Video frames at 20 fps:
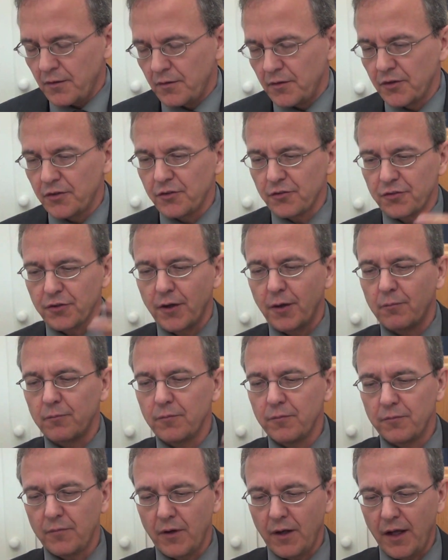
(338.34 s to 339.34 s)
This is
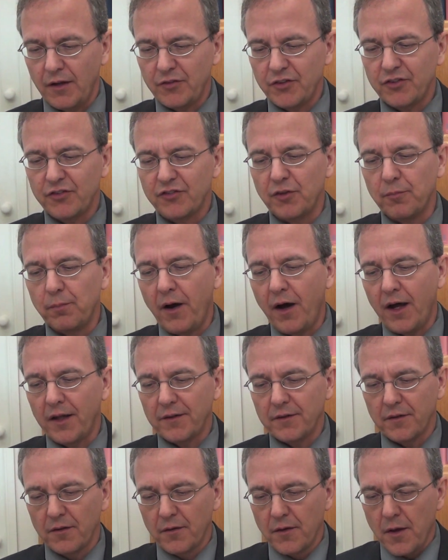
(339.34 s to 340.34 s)
from Evius de
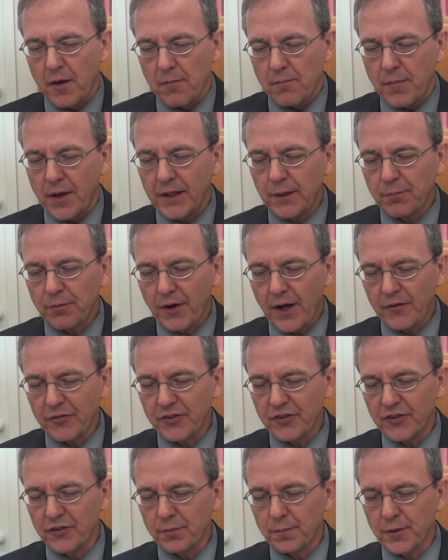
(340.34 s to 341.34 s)
Pont. Many
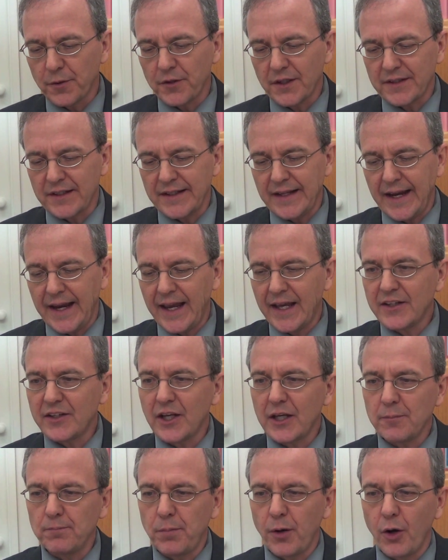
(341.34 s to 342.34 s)
prophecies predict an
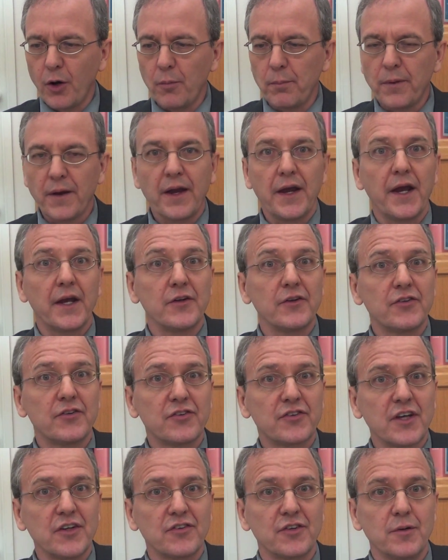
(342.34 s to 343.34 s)
antipope and the
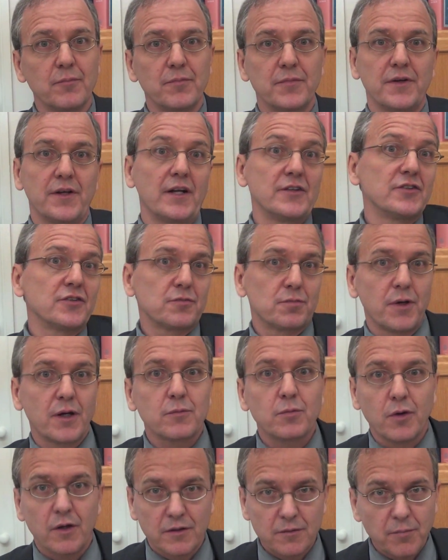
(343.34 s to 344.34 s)
schism, and I just
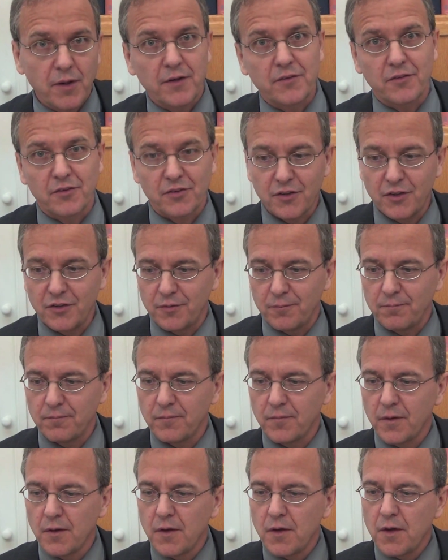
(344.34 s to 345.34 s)
read one about the schism.
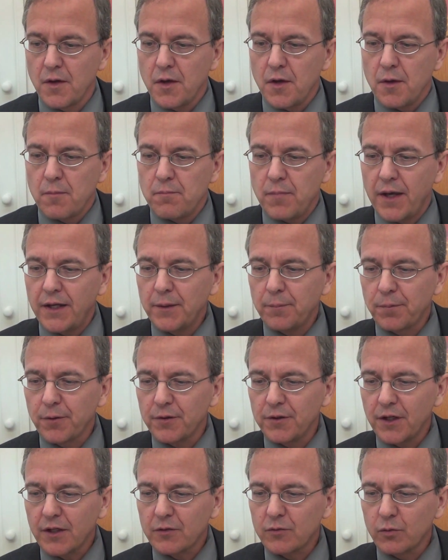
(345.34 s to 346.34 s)
Many
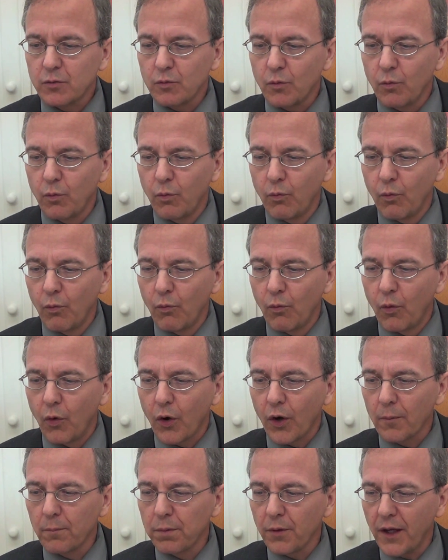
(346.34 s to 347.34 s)
predict
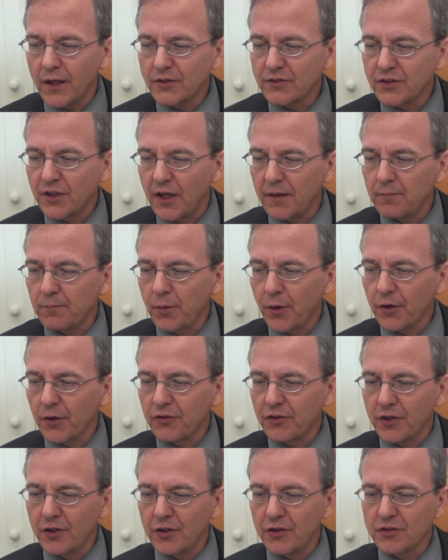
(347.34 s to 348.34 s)
war, bloodshed,
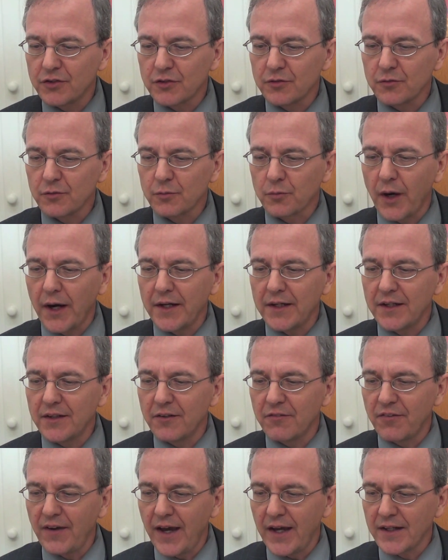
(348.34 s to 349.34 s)
persecution right in
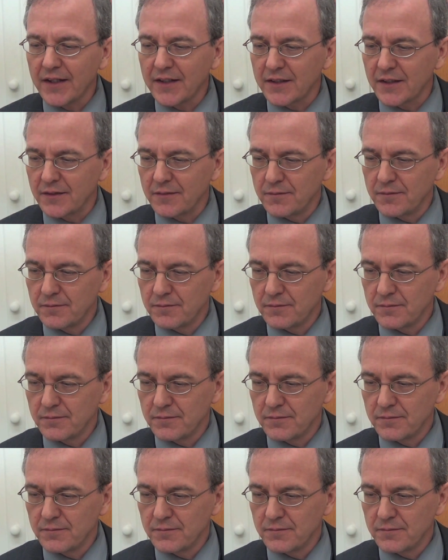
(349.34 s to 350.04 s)
the Vatican.